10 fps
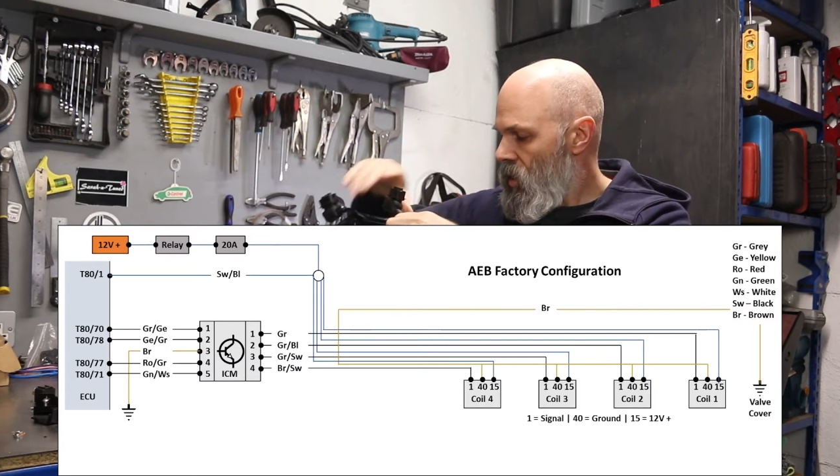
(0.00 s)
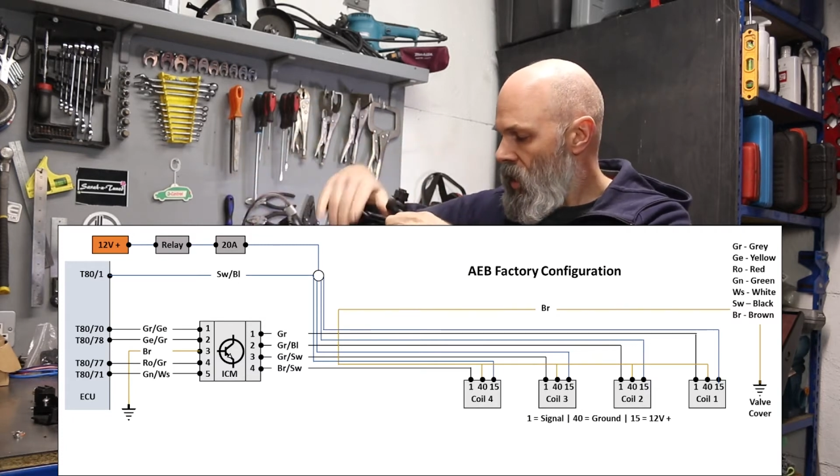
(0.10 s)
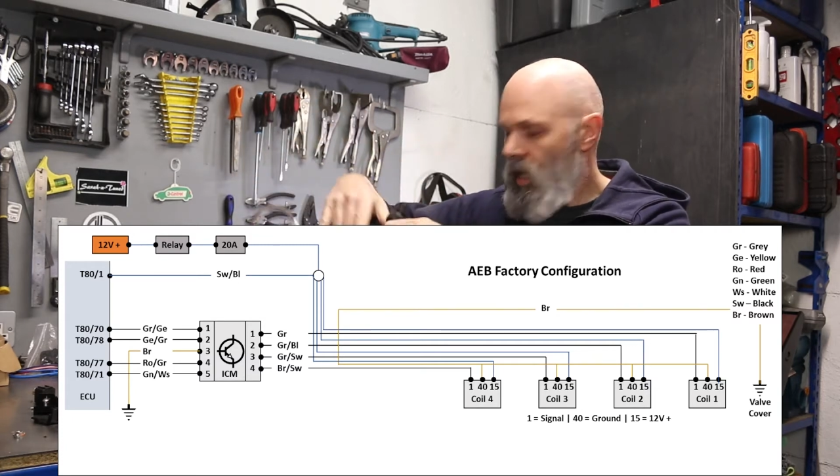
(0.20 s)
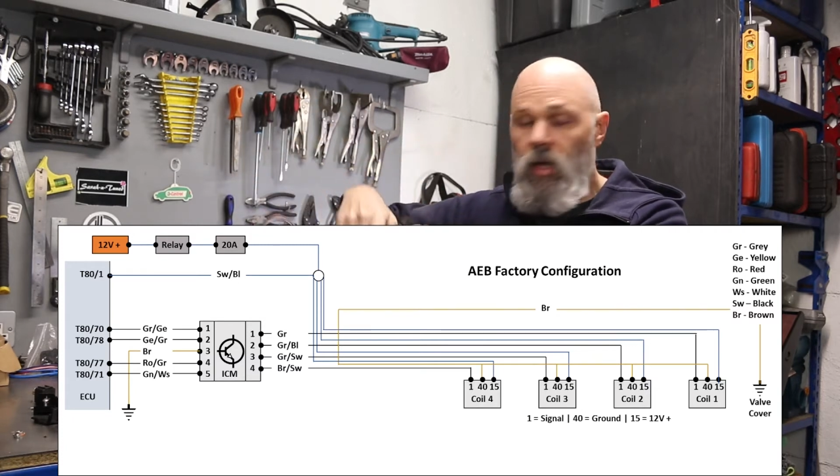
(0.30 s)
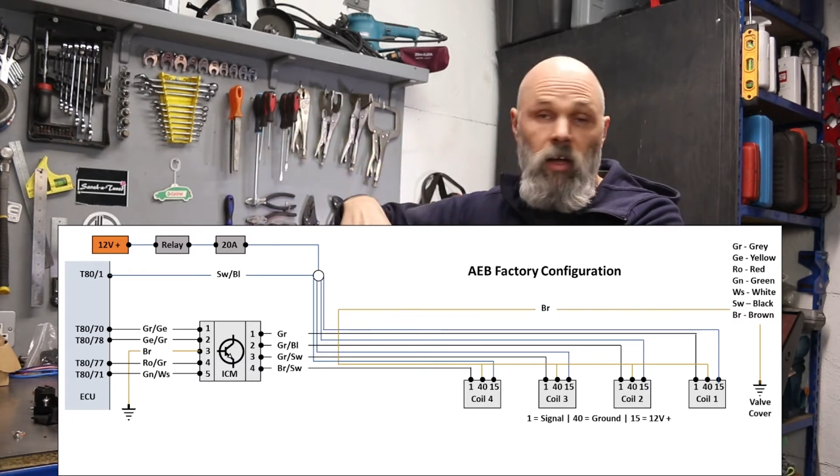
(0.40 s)

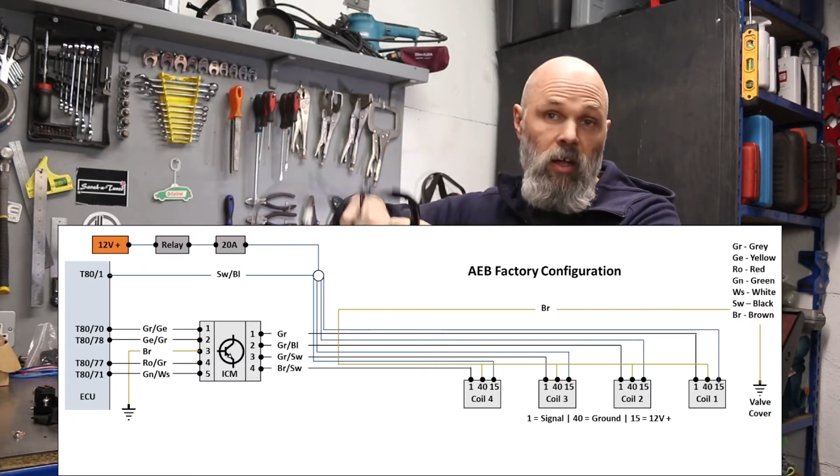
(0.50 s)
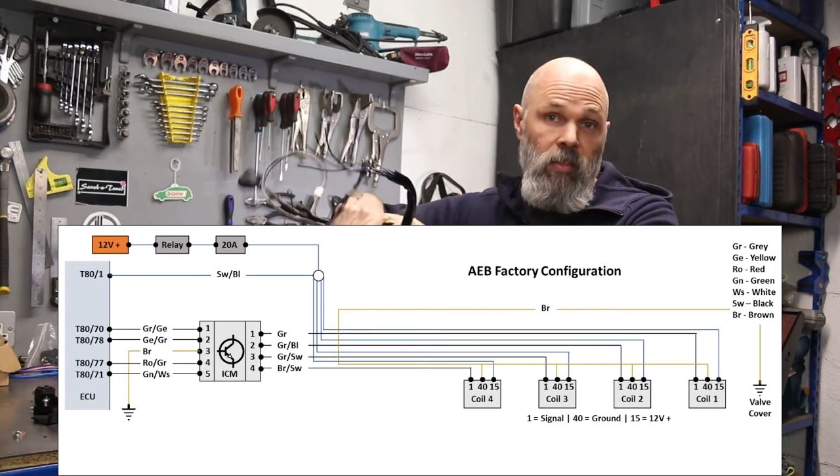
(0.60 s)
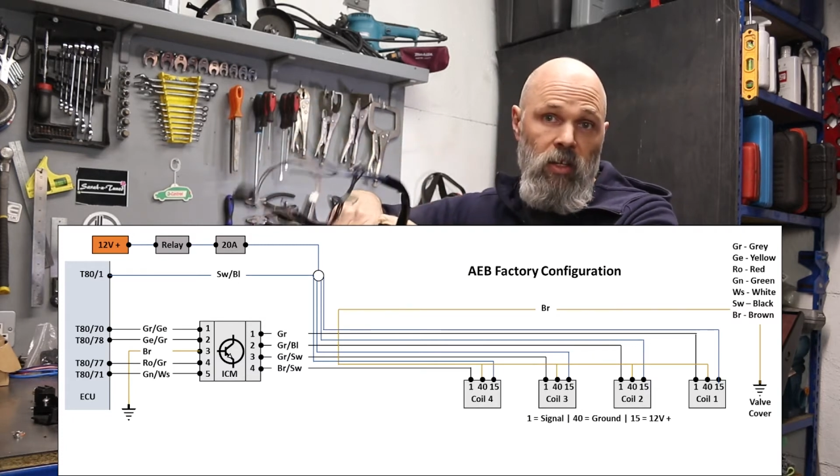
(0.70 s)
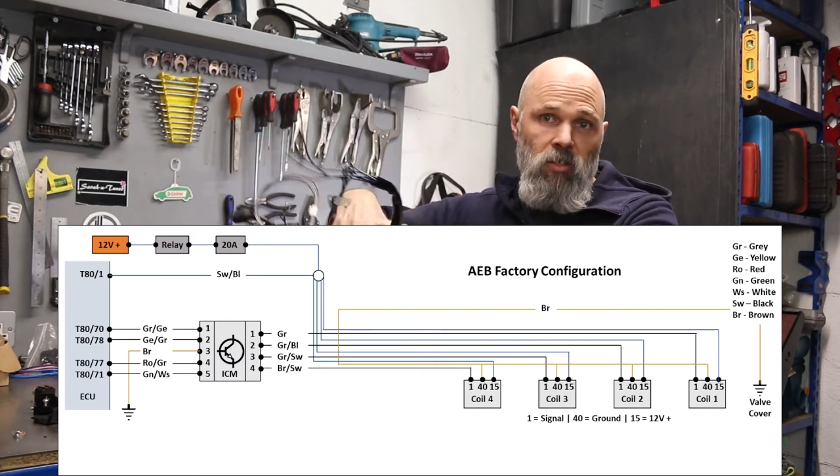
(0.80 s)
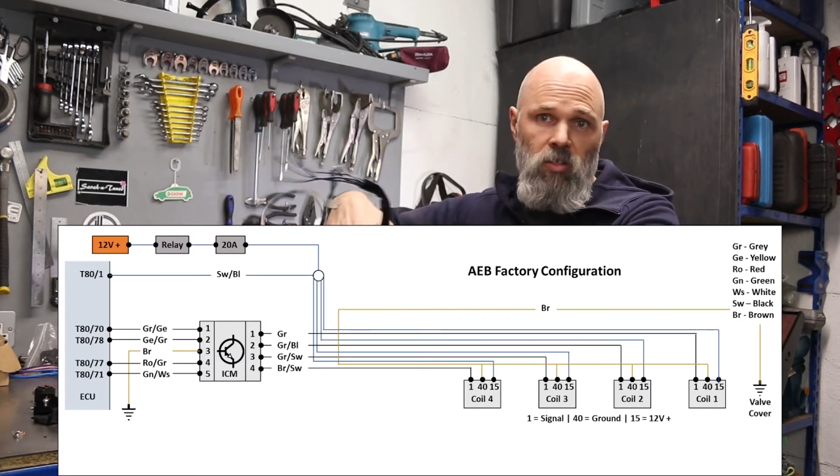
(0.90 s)
and
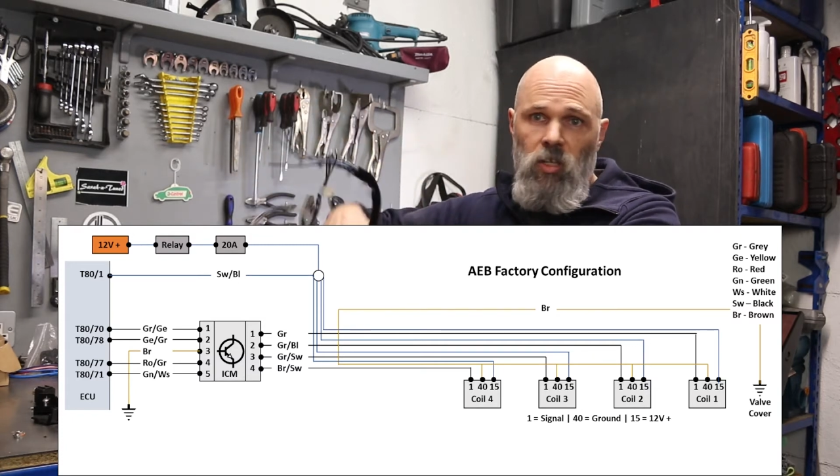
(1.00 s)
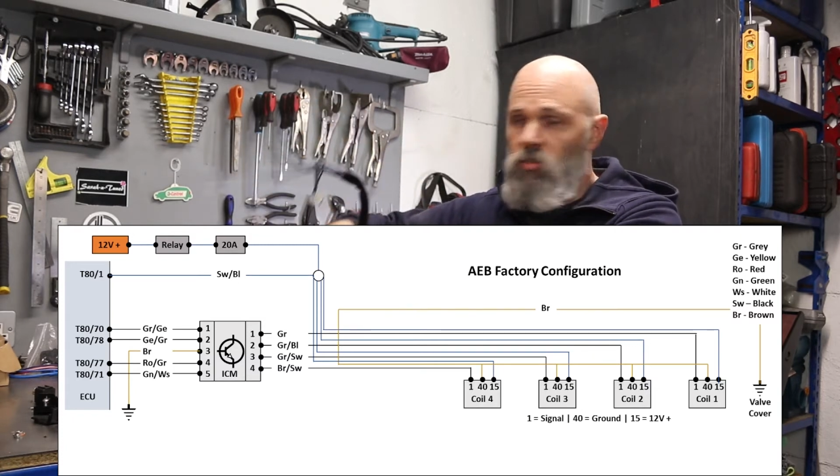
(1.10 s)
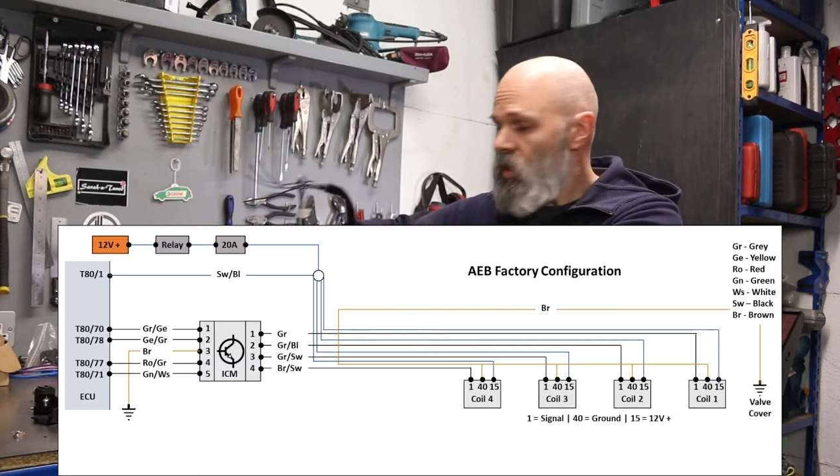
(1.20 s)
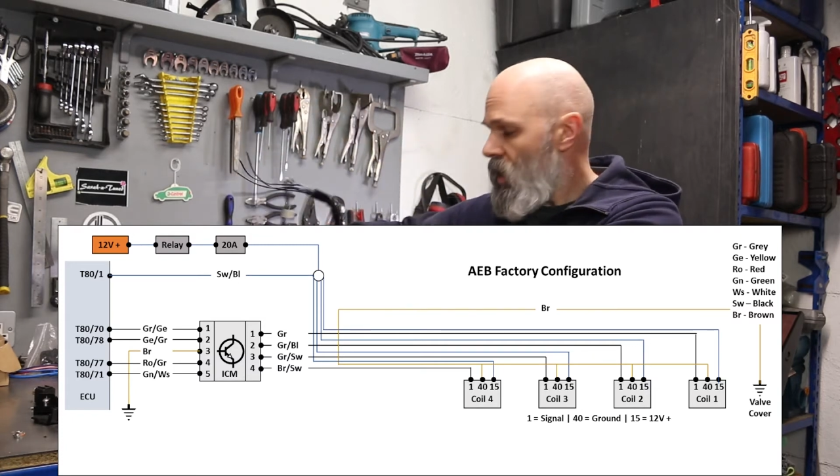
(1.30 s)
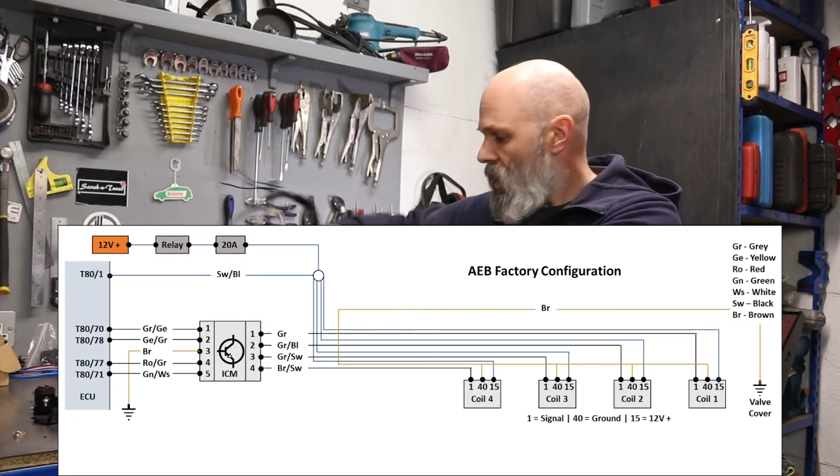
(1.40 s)
that's
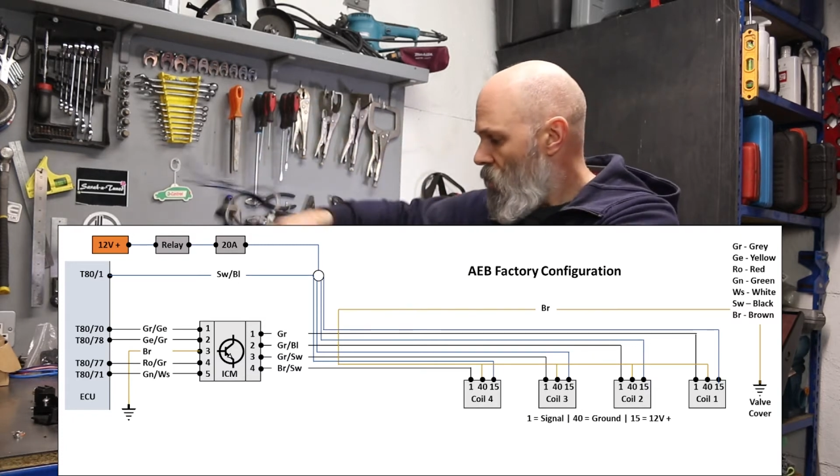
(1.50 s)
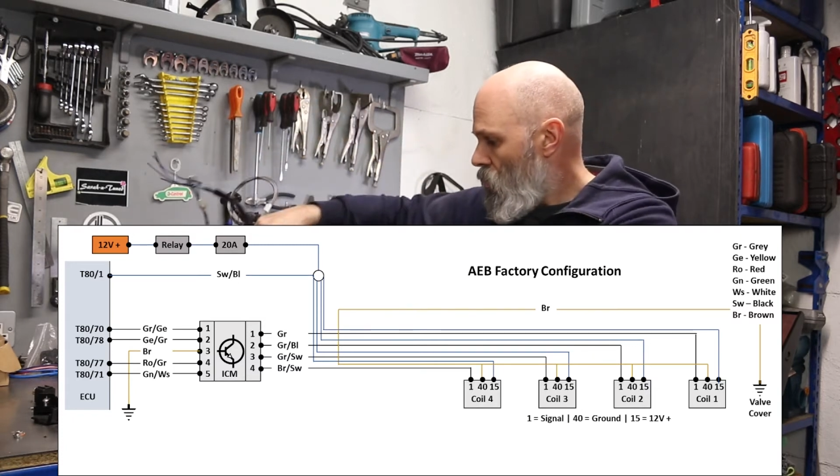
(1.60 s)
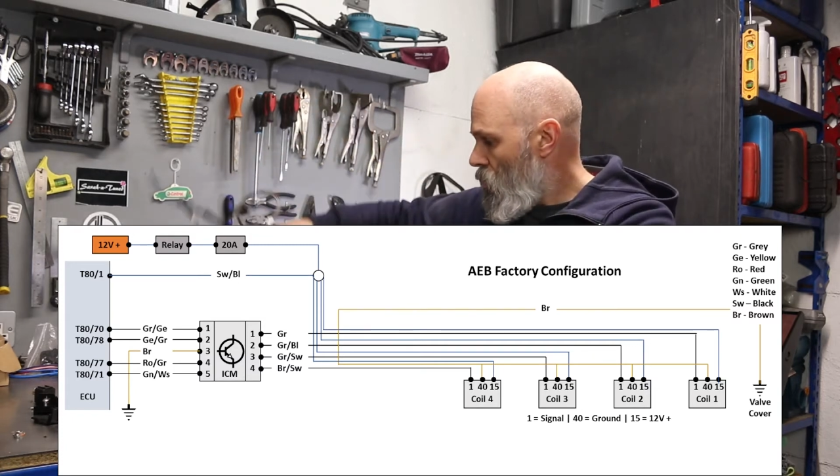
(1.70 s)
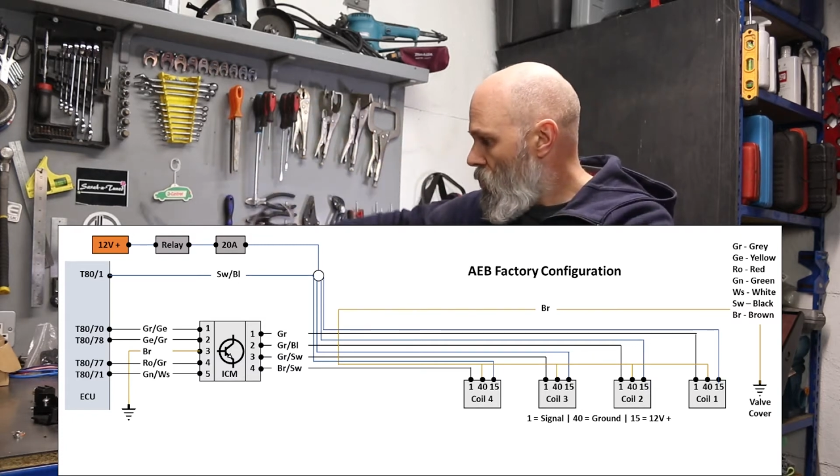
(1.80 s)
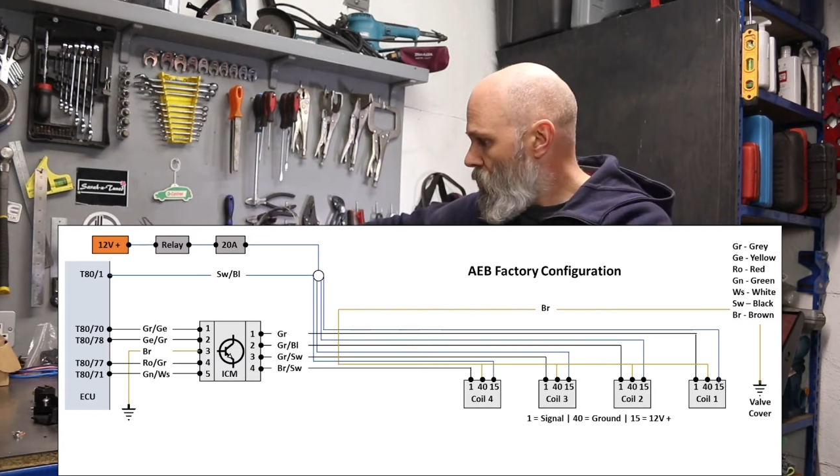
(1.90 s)
essentially how